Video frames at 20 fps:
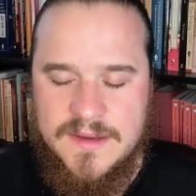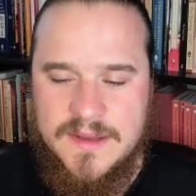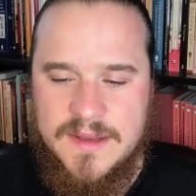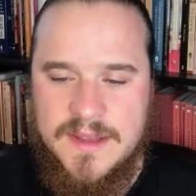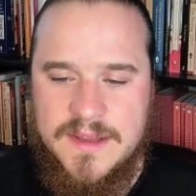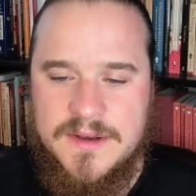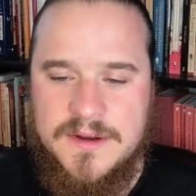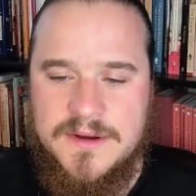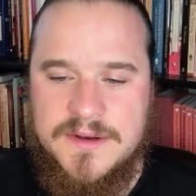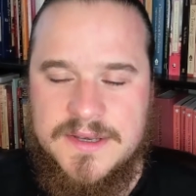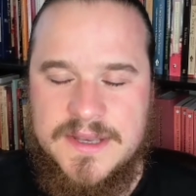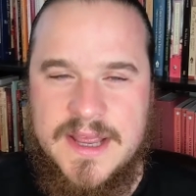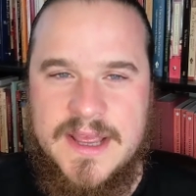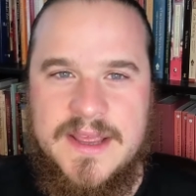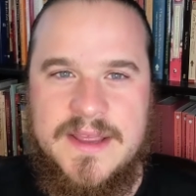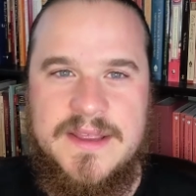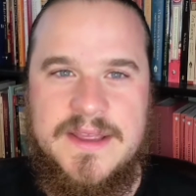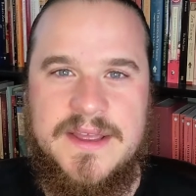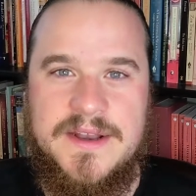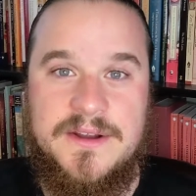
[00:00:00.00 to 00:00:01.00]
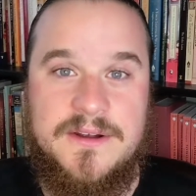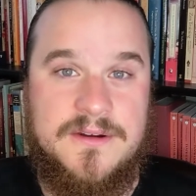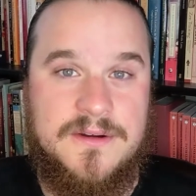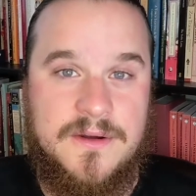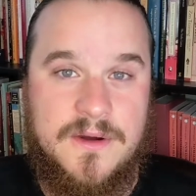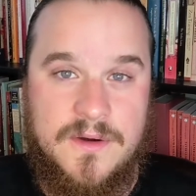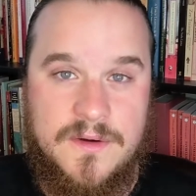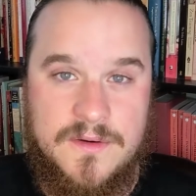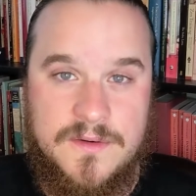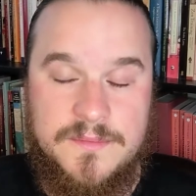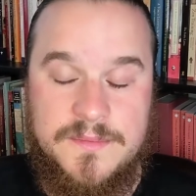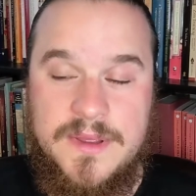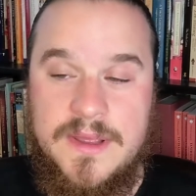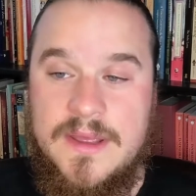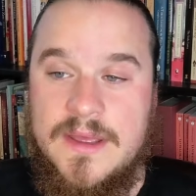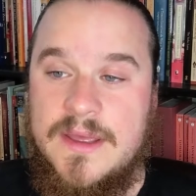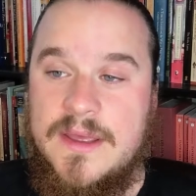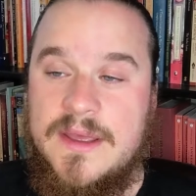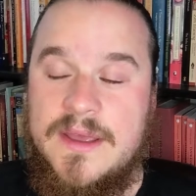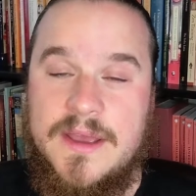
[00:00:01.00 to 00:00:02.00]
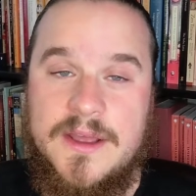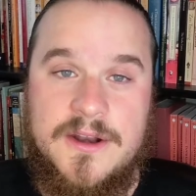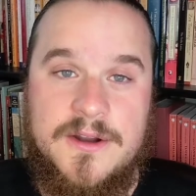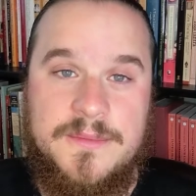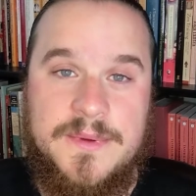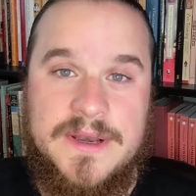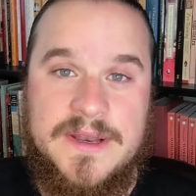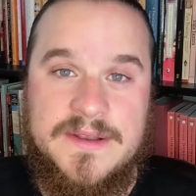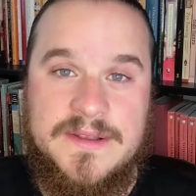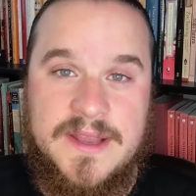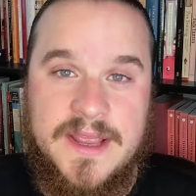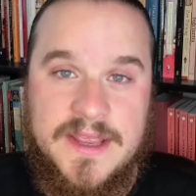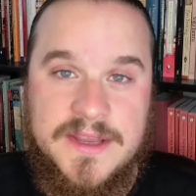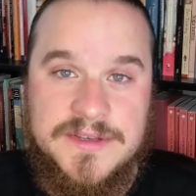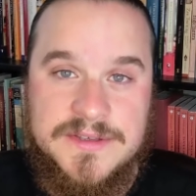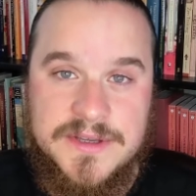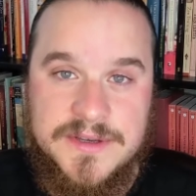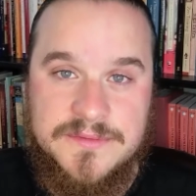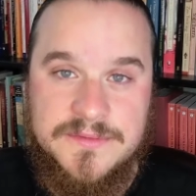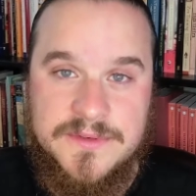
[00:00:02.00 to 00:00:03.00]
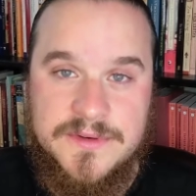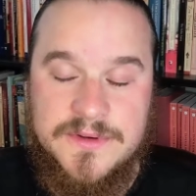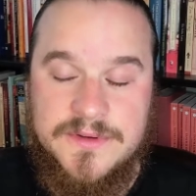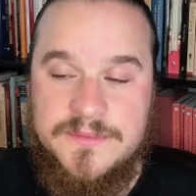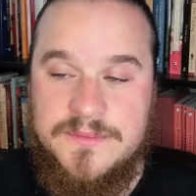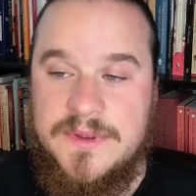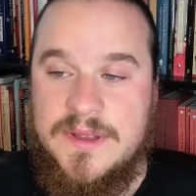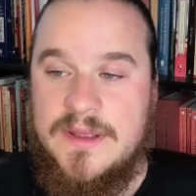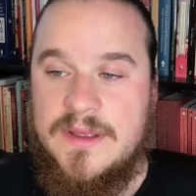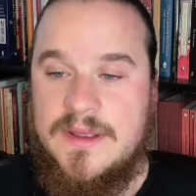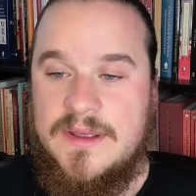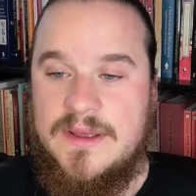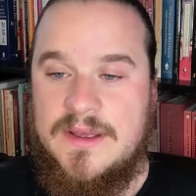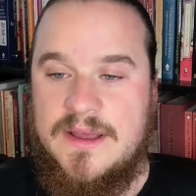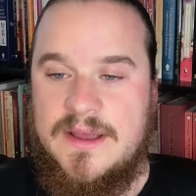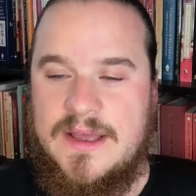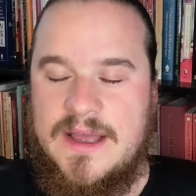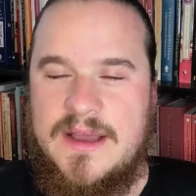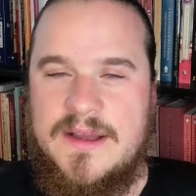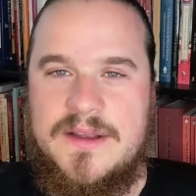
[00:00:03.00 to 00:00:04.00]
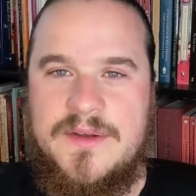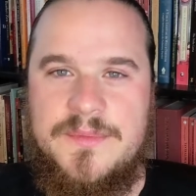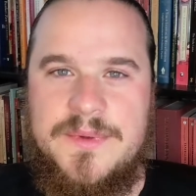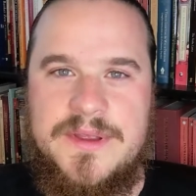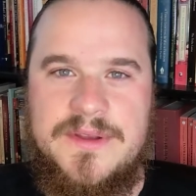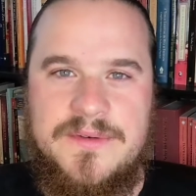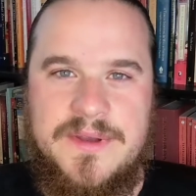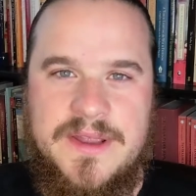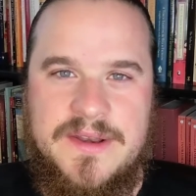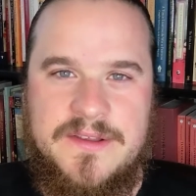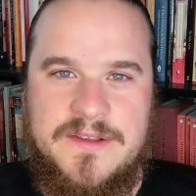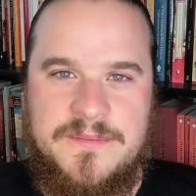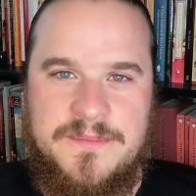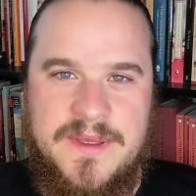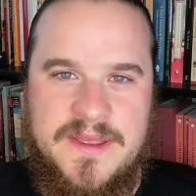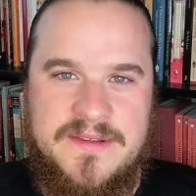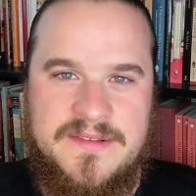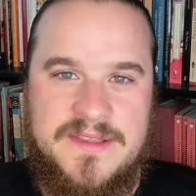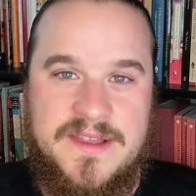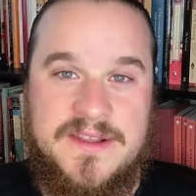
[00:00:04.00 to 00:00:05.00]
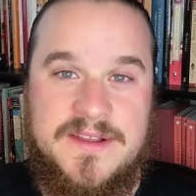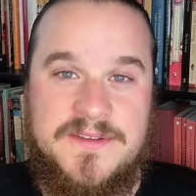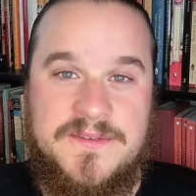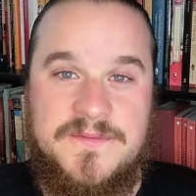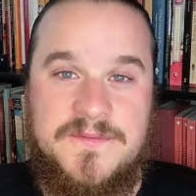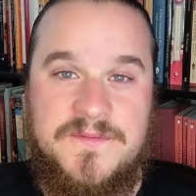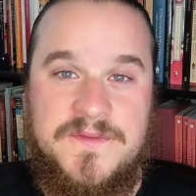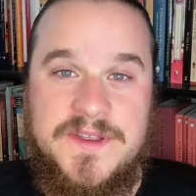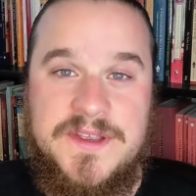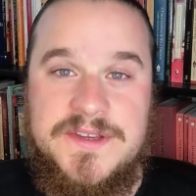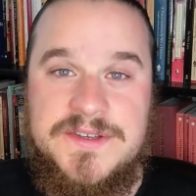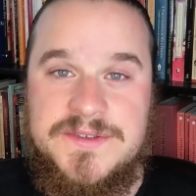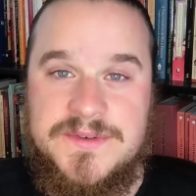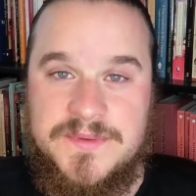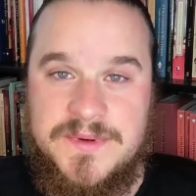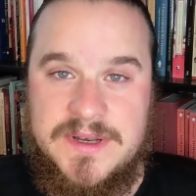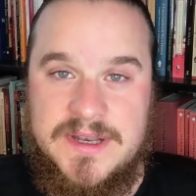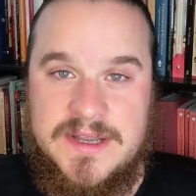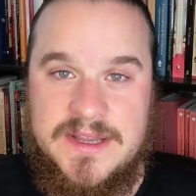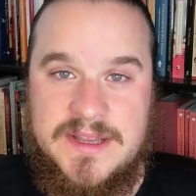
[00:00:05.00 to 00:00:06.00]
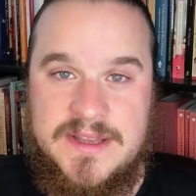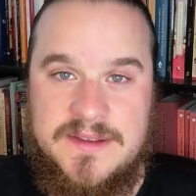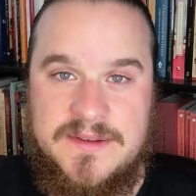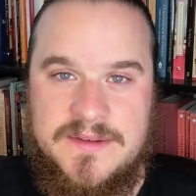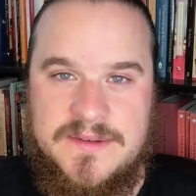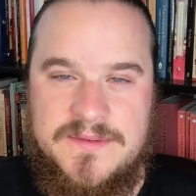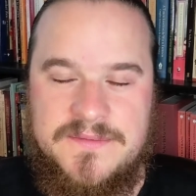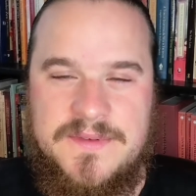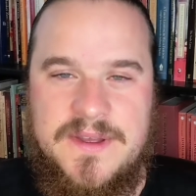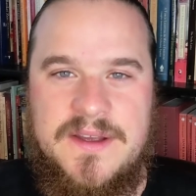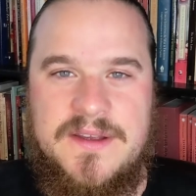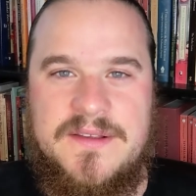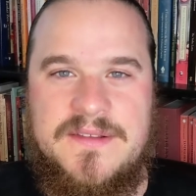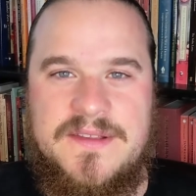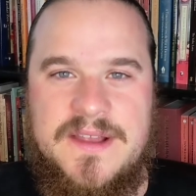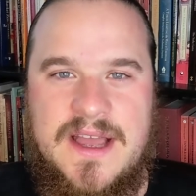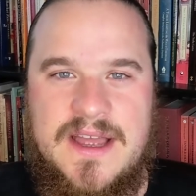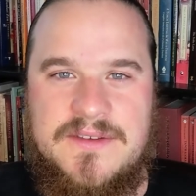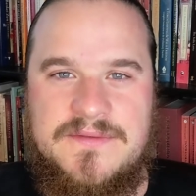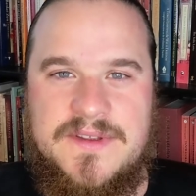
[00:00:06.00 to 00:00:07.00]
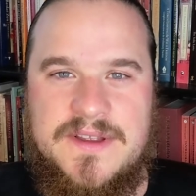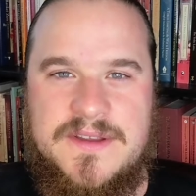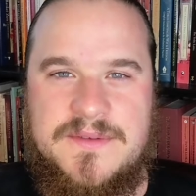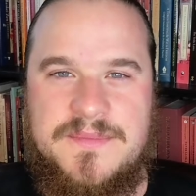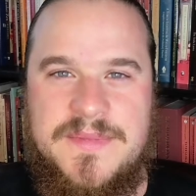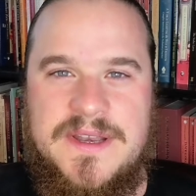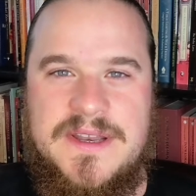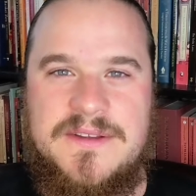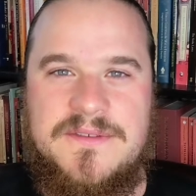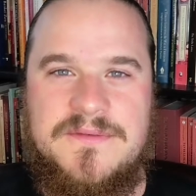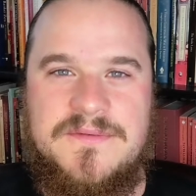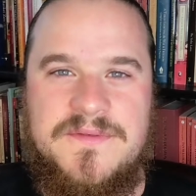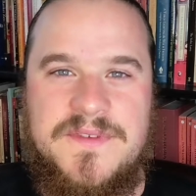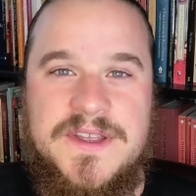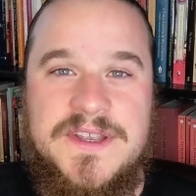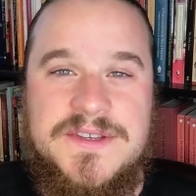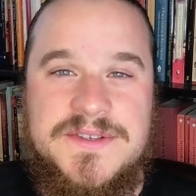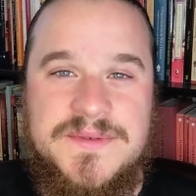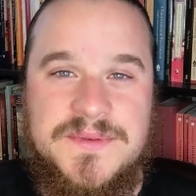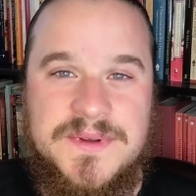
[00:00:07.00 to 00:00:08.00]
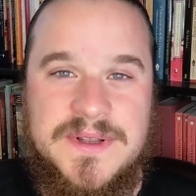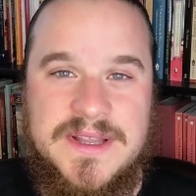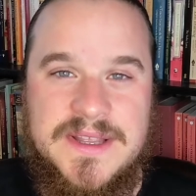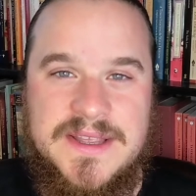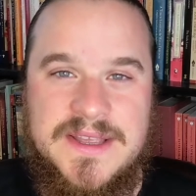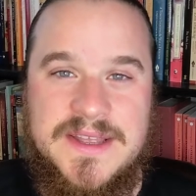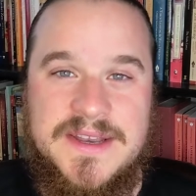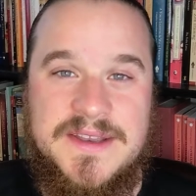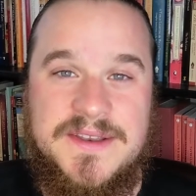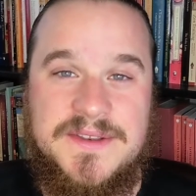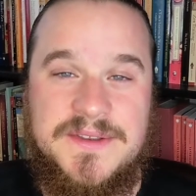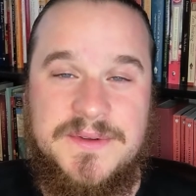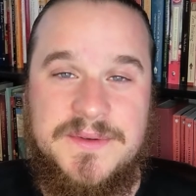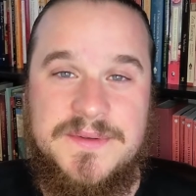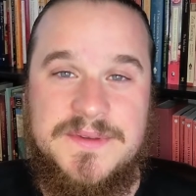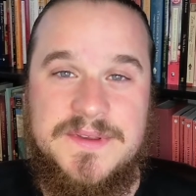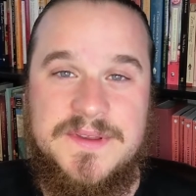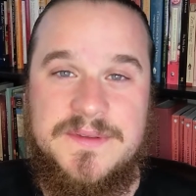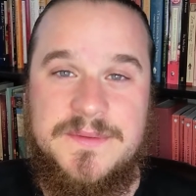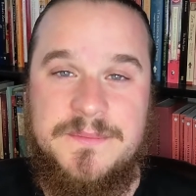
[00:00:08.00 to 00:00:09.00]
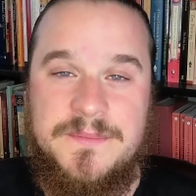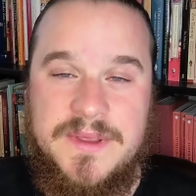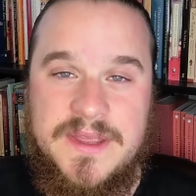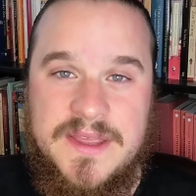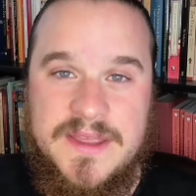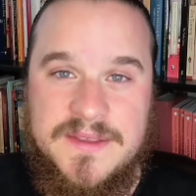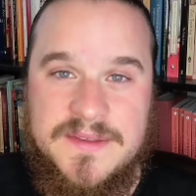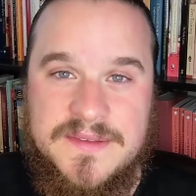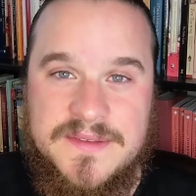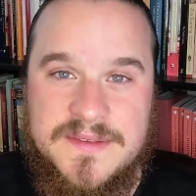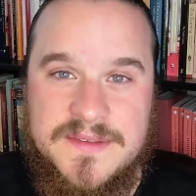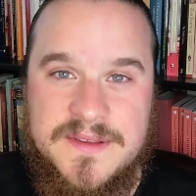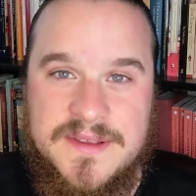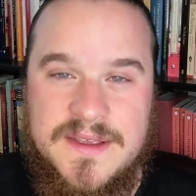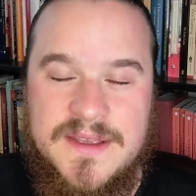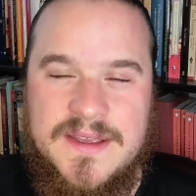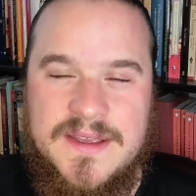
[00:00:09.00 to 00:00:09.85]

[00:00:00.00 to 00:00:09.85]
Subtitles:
in our day, in our home, in our meditation room, how can we create a space that is visually very sattvic, meaning visually it induces peace,